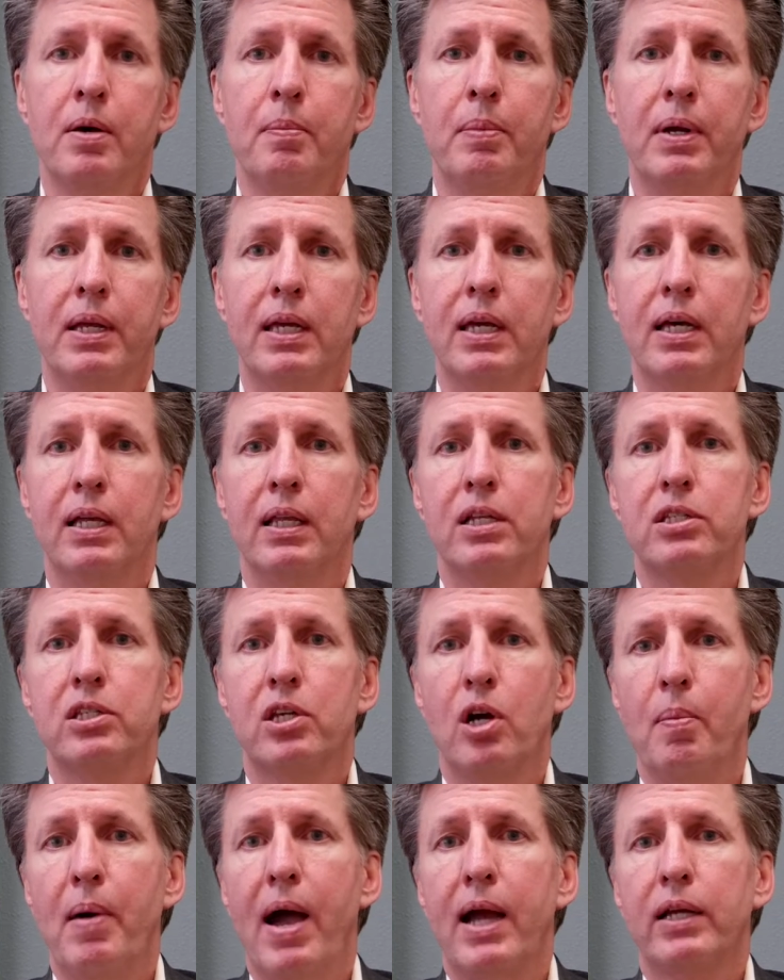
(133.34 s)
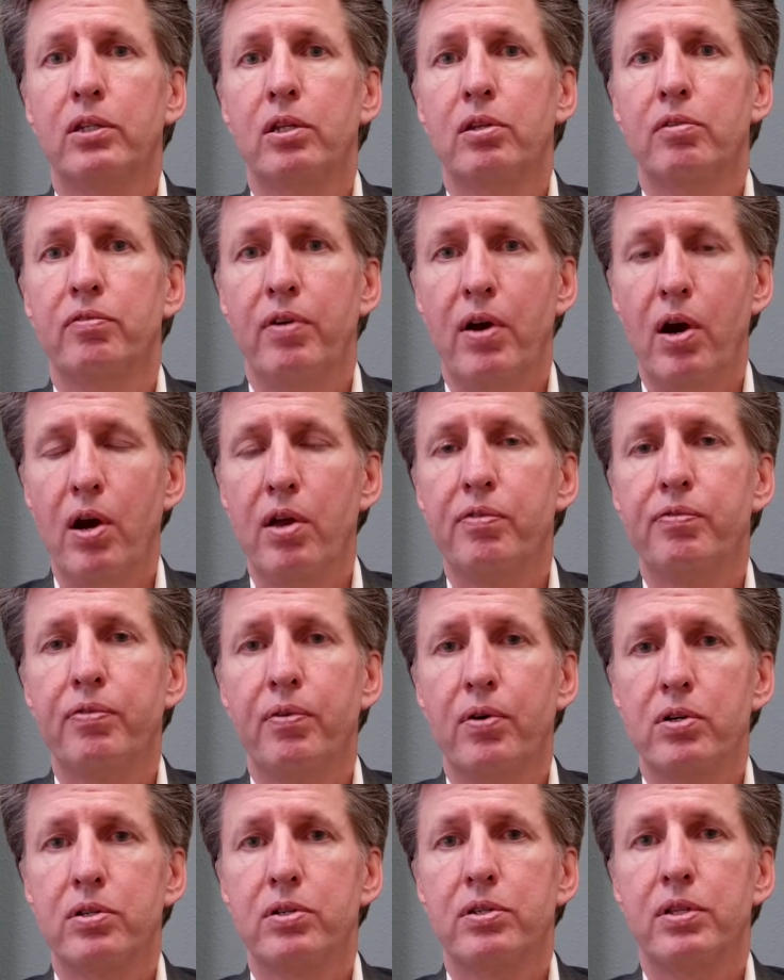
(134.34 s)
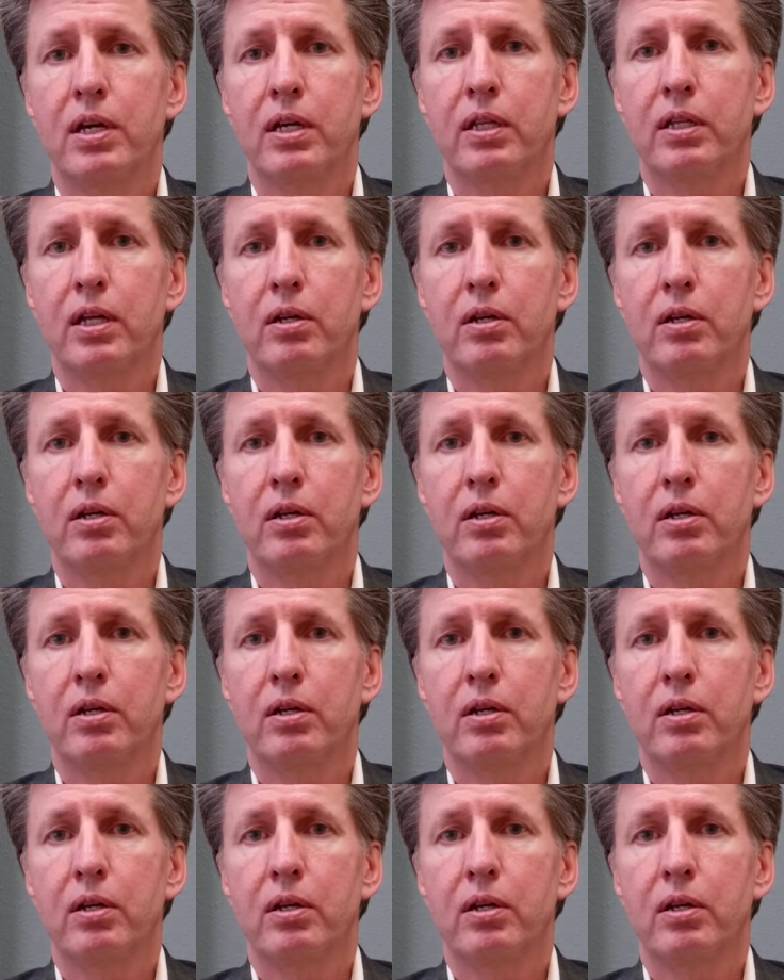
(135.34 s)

But again, let's go back to the very first thing